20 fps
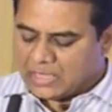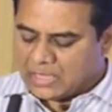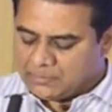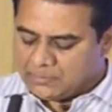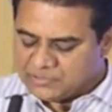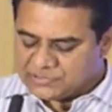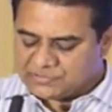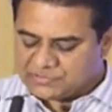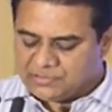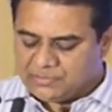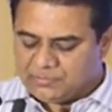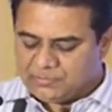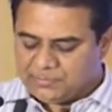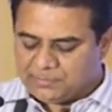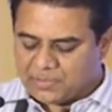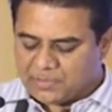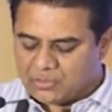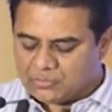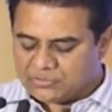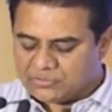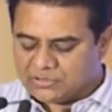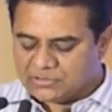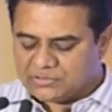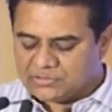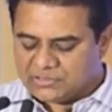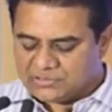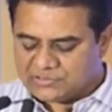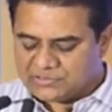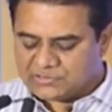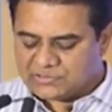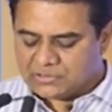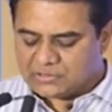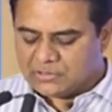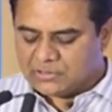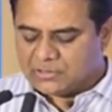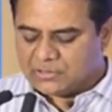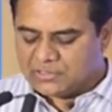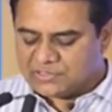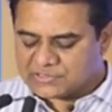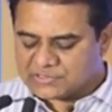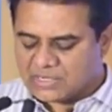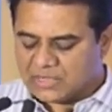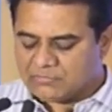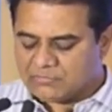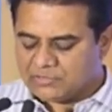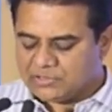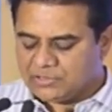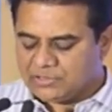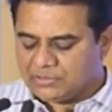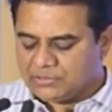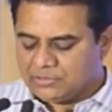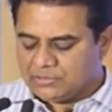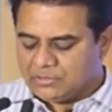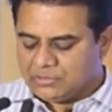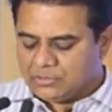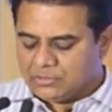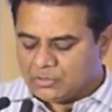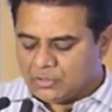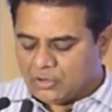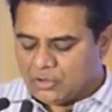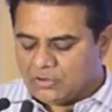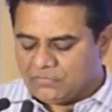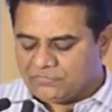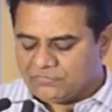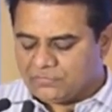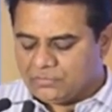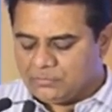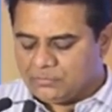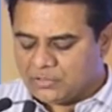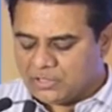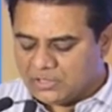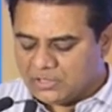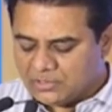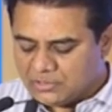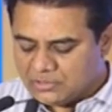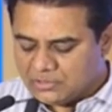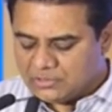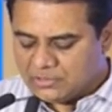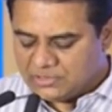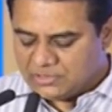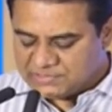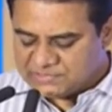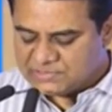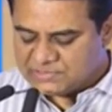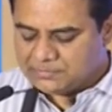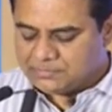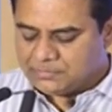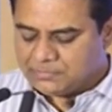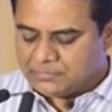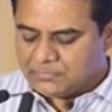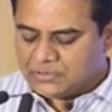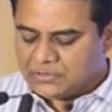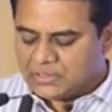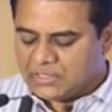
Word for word: I am extremely proud that this discovery of Umbralisib